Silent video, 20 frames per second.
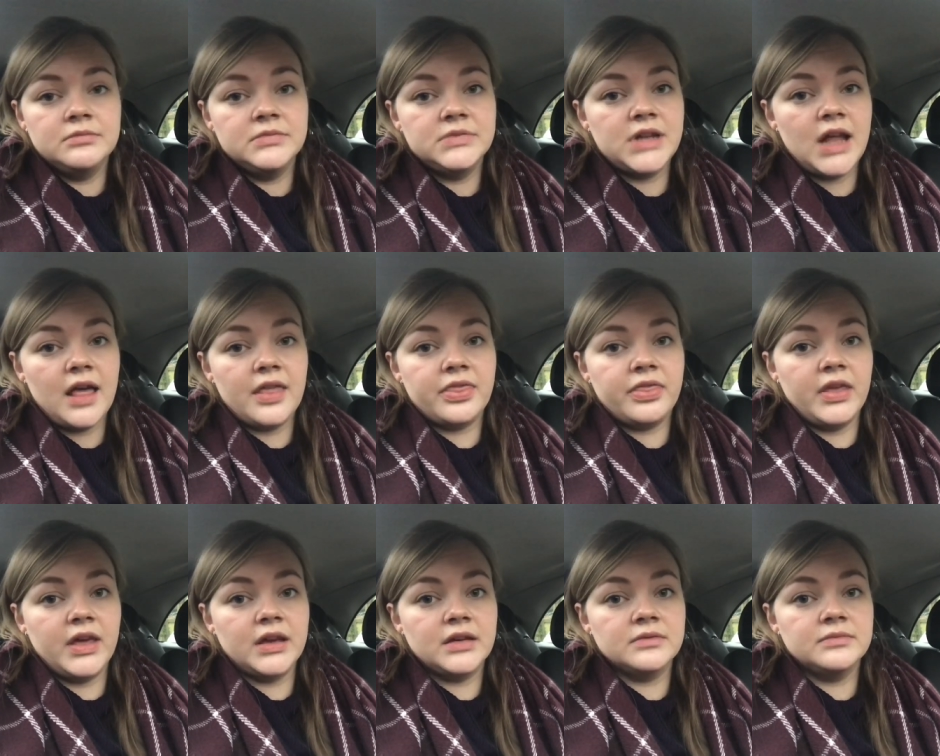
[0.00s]

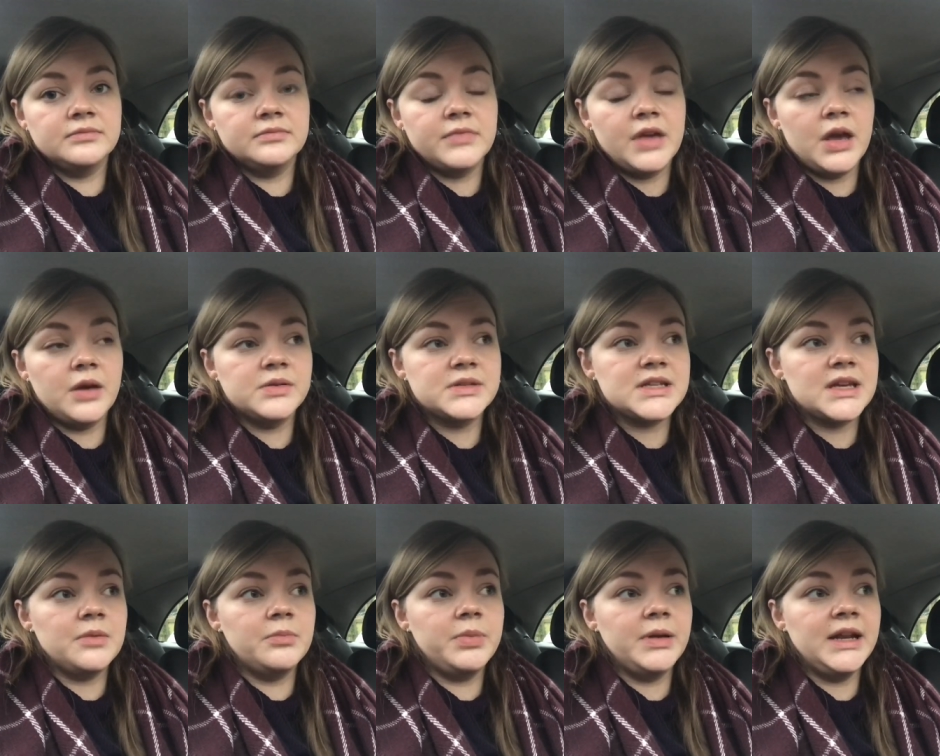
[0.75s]
Nothing. It was
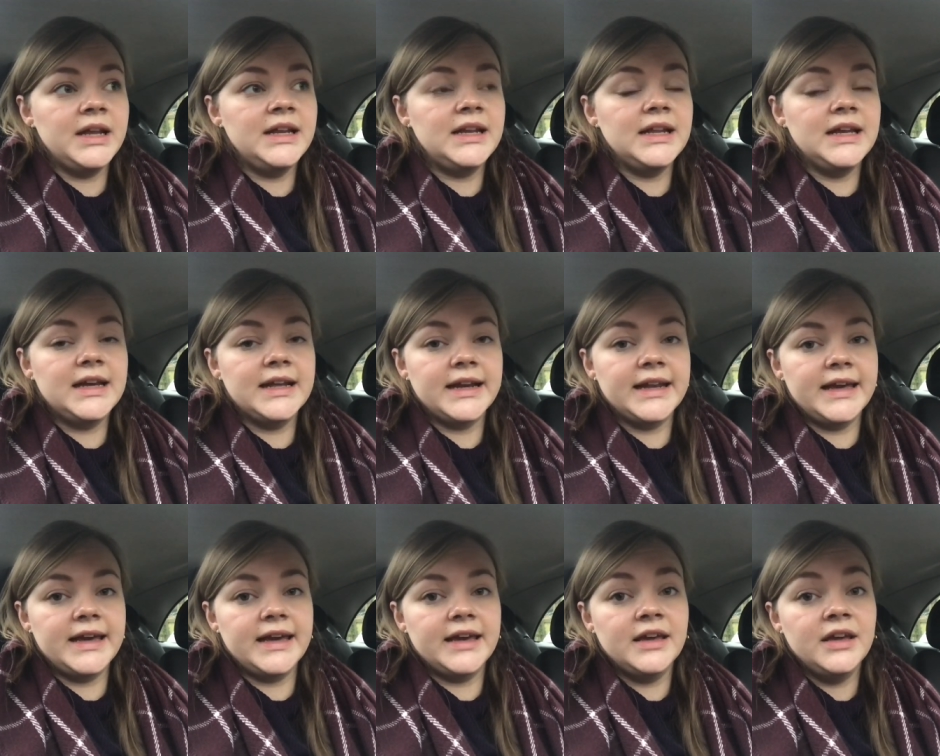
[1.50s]
completely
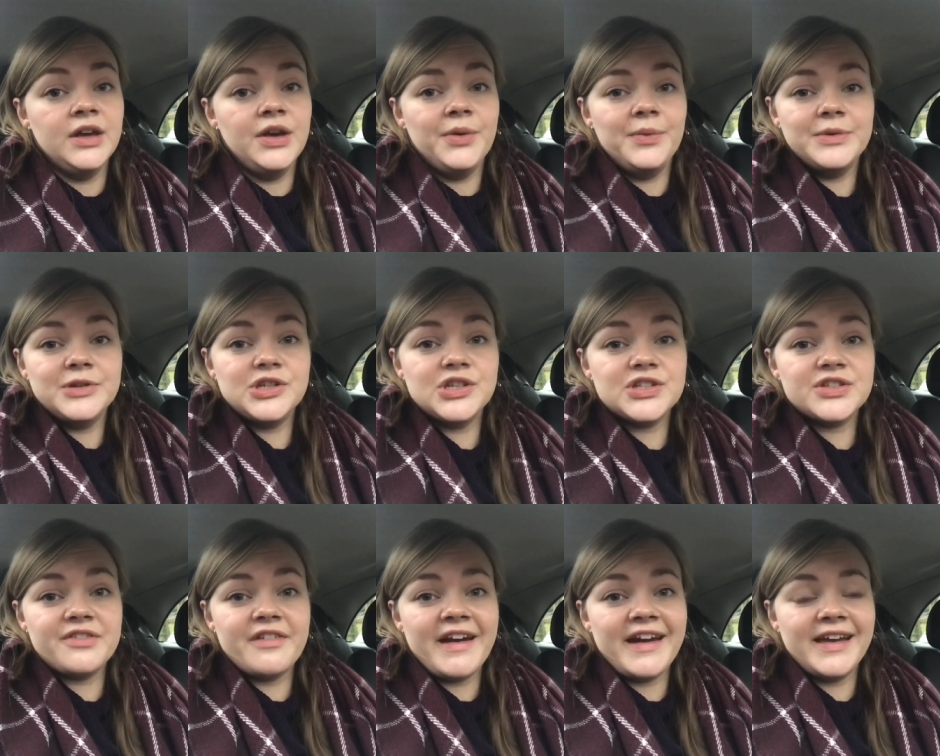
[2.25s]
clear, which
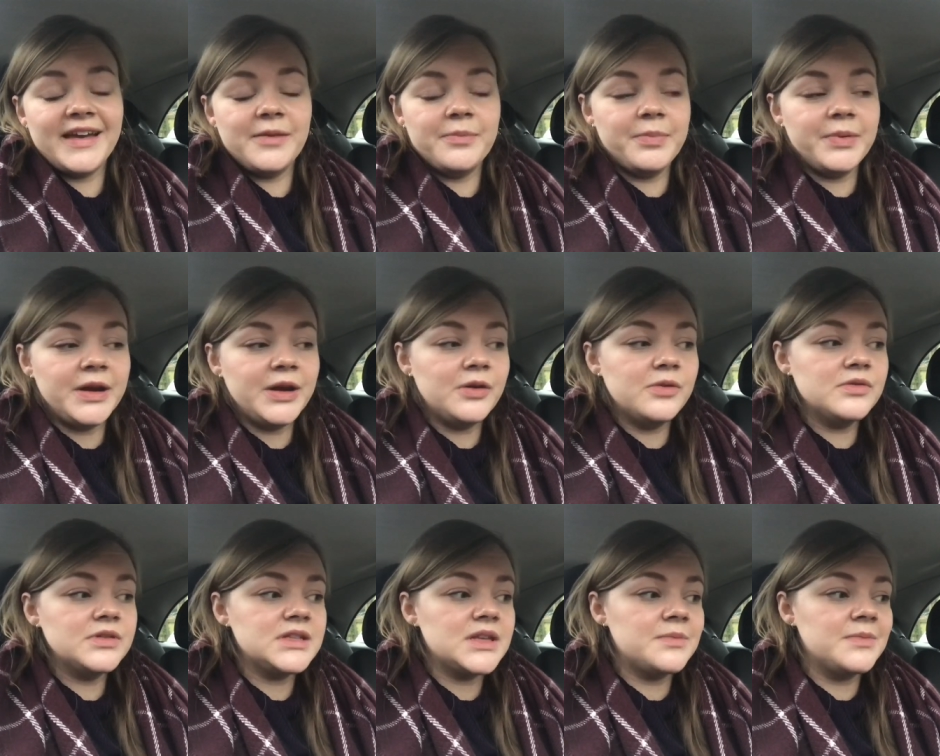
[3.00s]
is great, but it
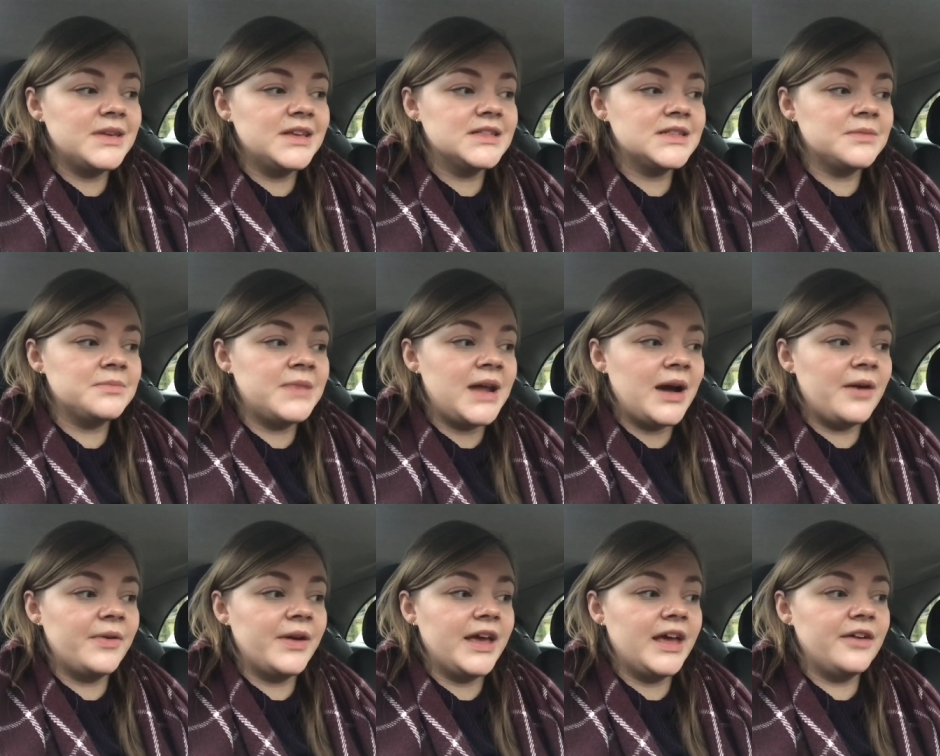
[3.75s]
also means I'm
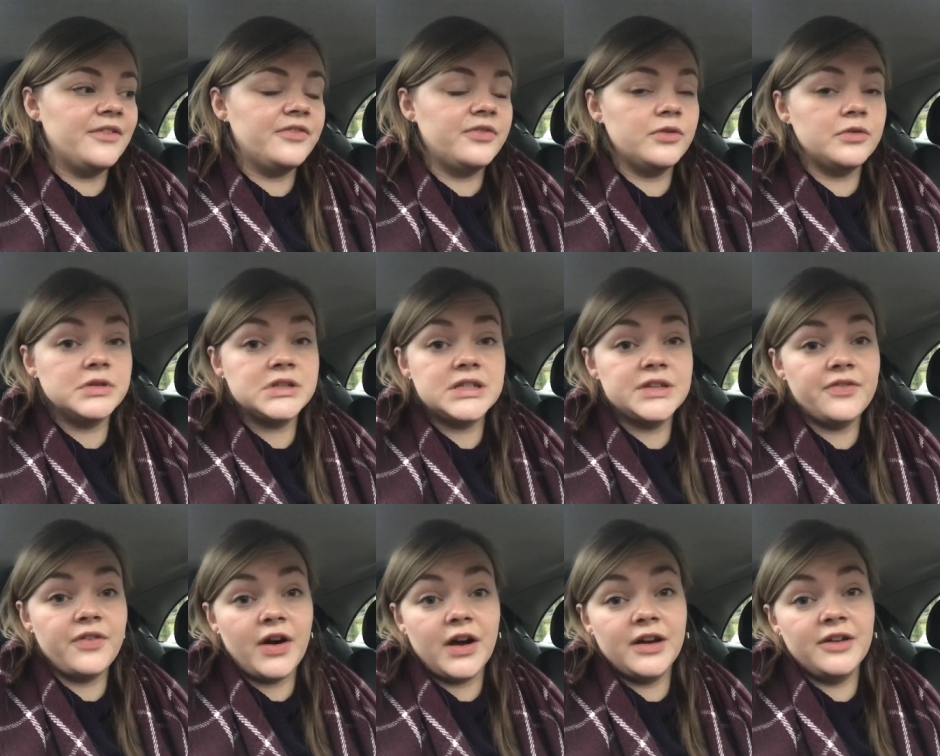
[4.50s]
now here
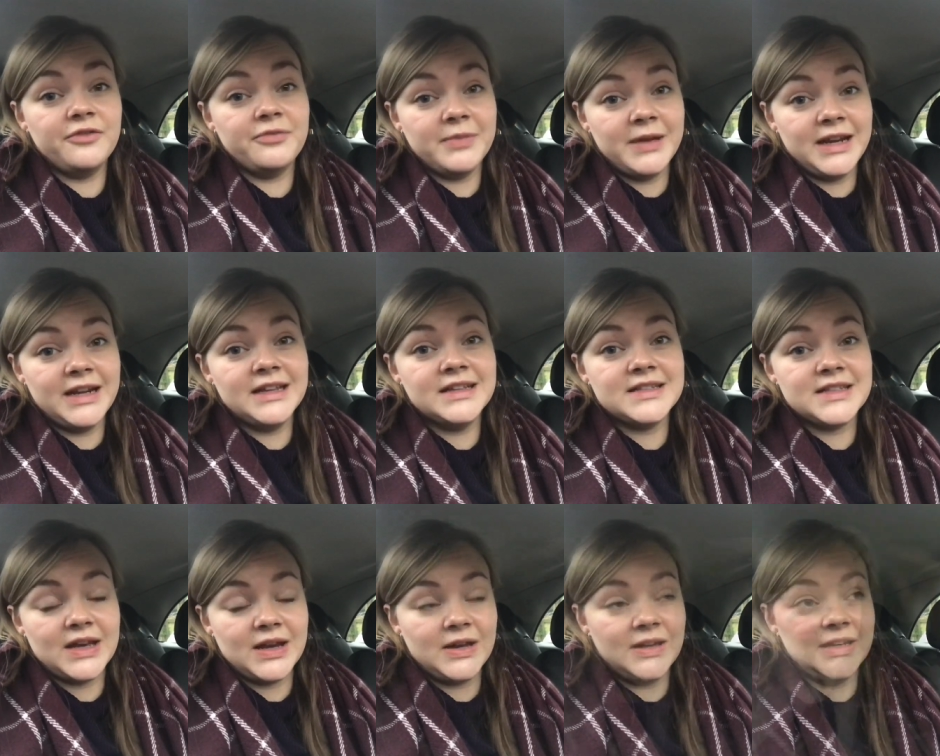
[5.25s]
45
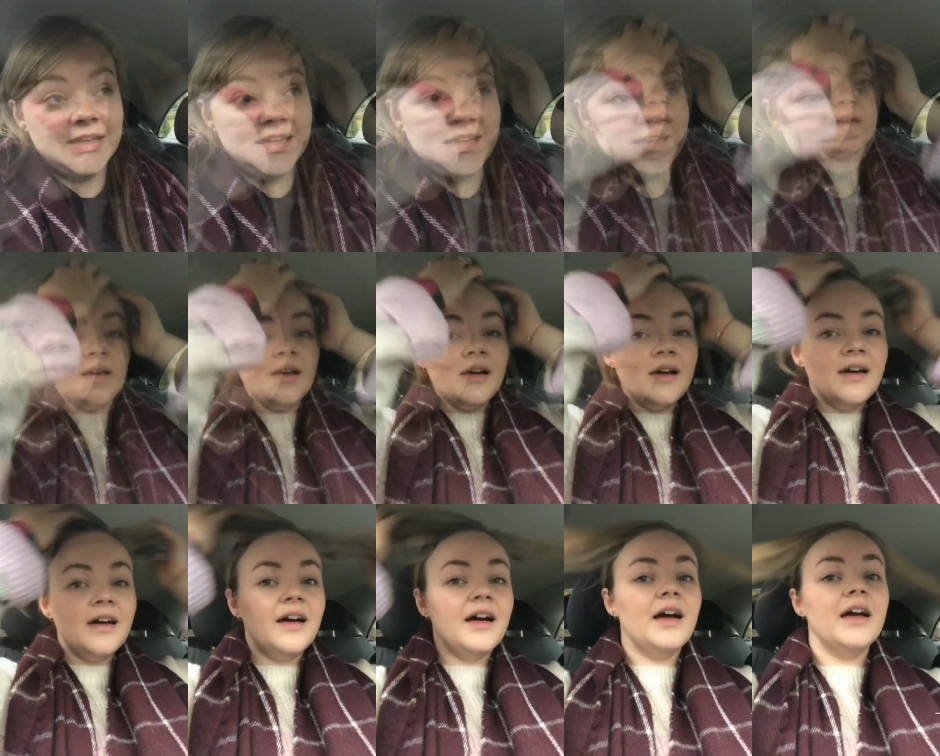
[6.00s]
minutes early.
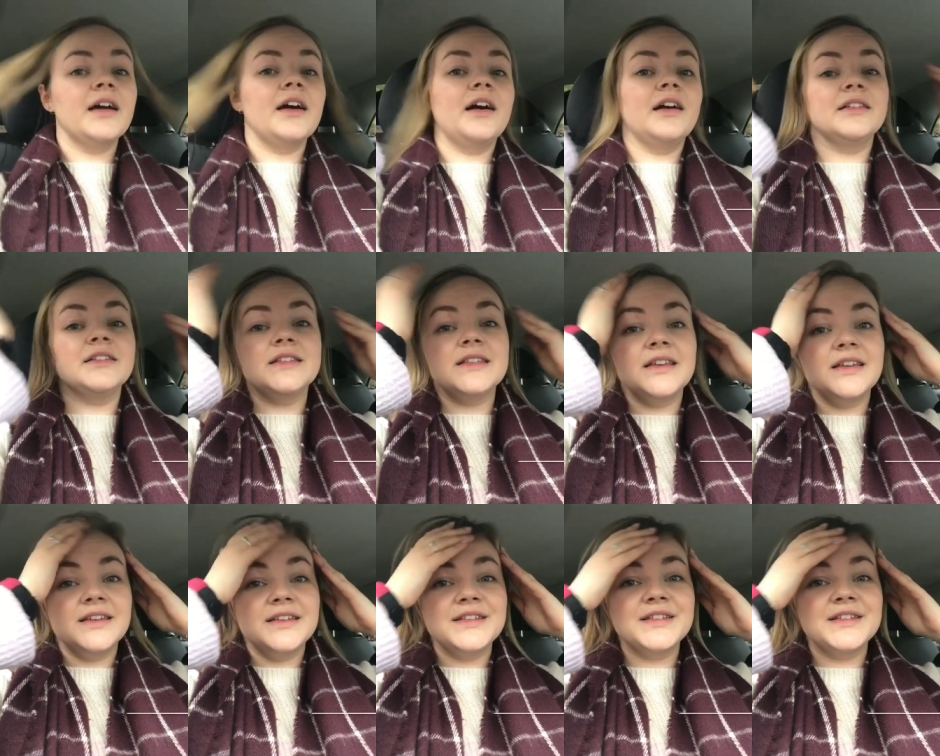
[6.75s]
Hi guys.